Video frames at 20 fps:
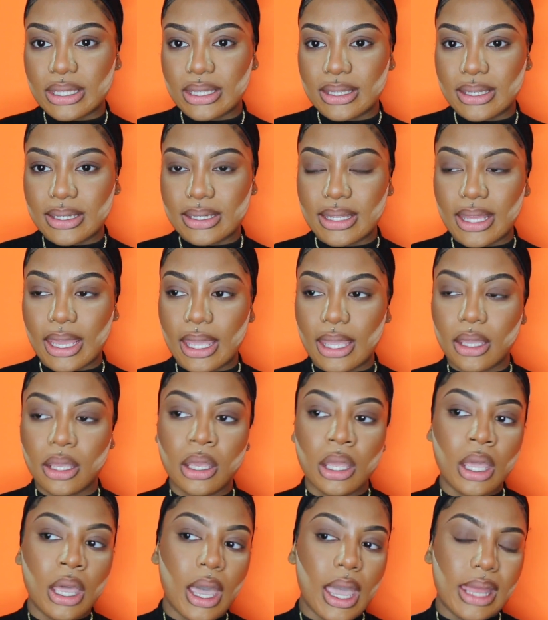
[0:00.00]
end of the day,
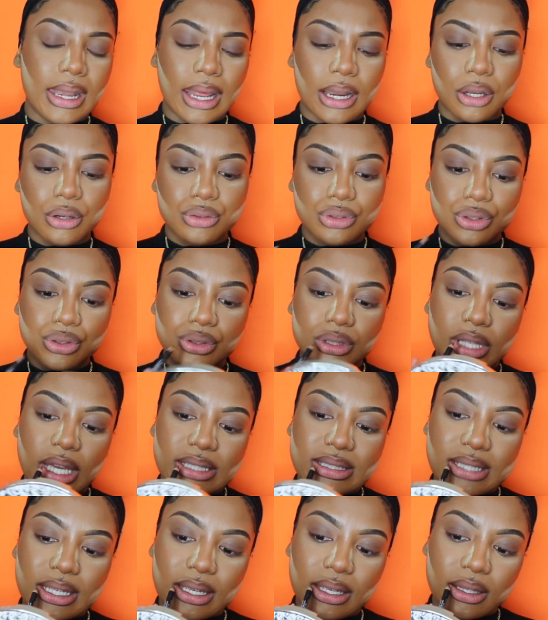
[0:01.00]
and I don't use
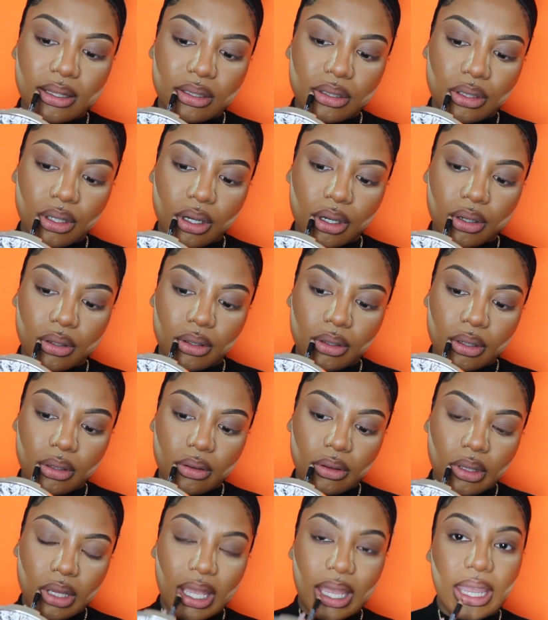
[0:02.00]
that to, you know,
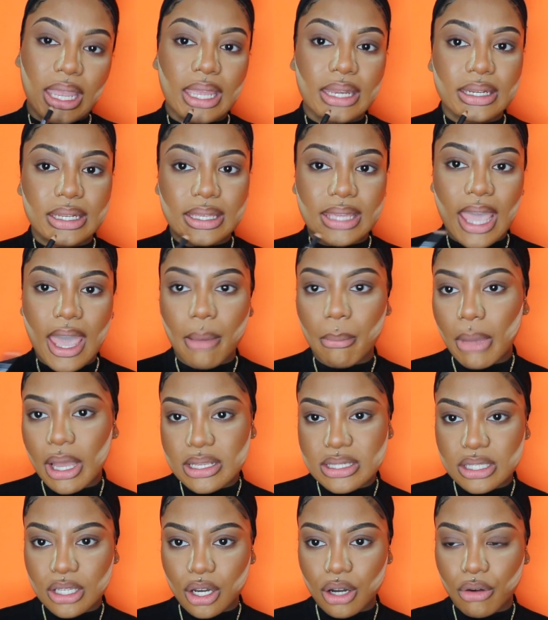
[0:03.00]
handicap
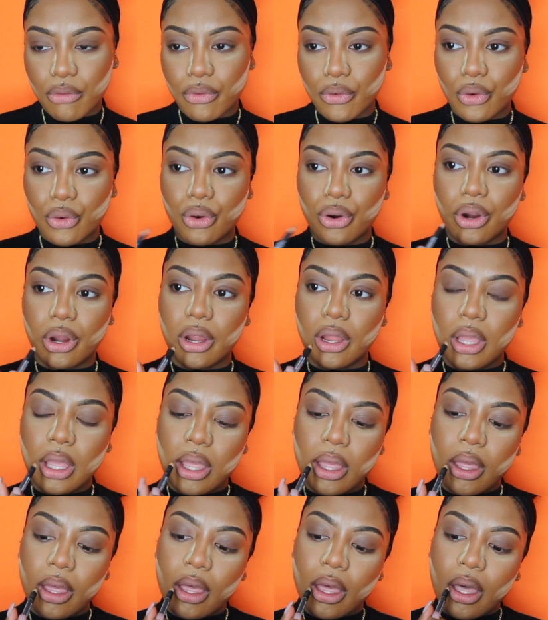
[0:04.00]
myself or
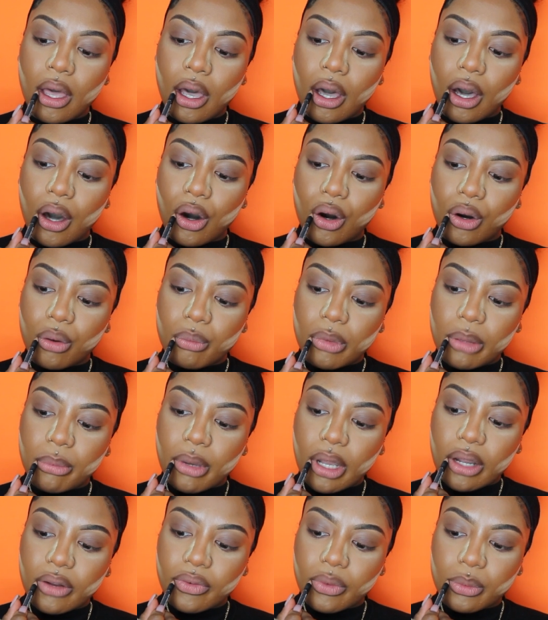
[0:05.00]
hold me
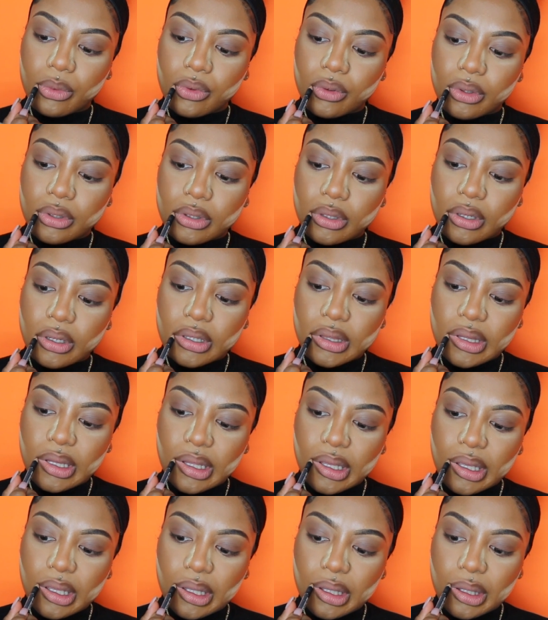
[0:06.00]
back from doing certain
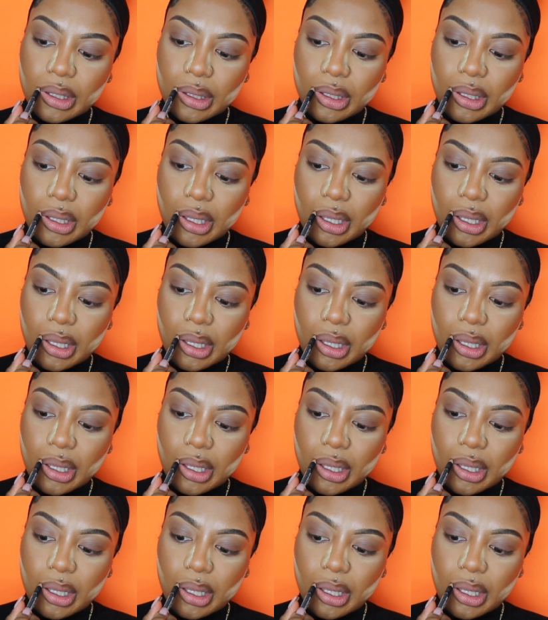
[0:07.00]
things.